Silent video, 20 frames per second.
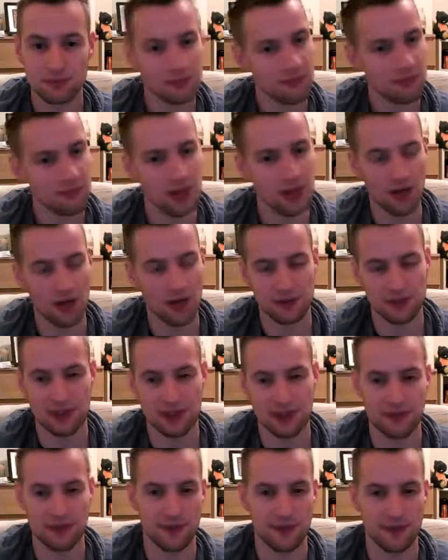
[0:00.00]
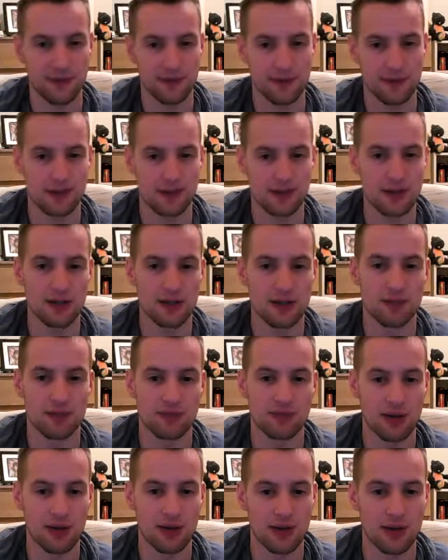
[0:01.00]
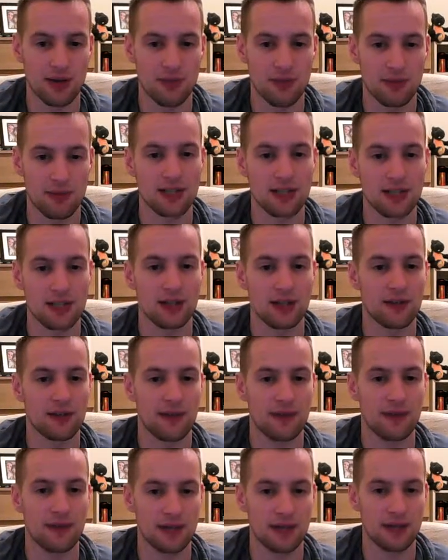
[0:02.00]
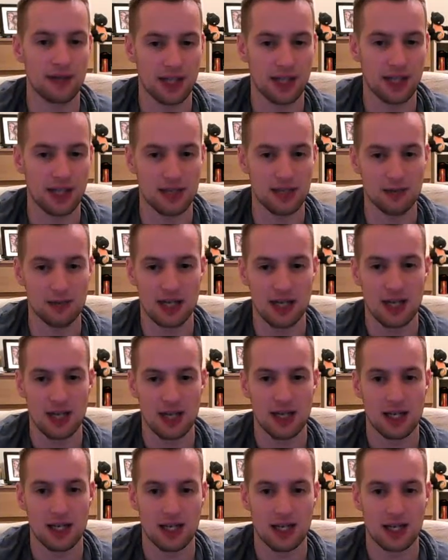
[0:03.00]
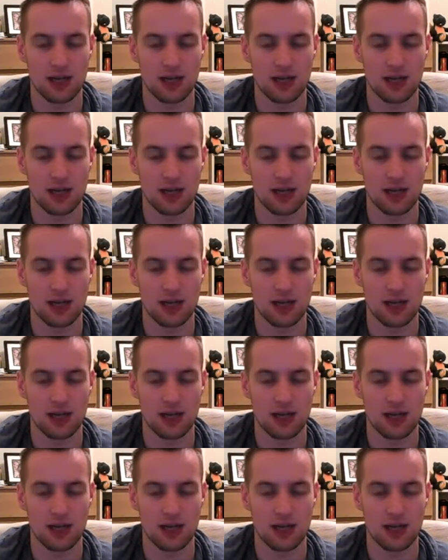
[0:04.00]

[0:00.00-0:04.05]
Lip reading: After 750, you can pro him, and here you go to 1,000 games. You get that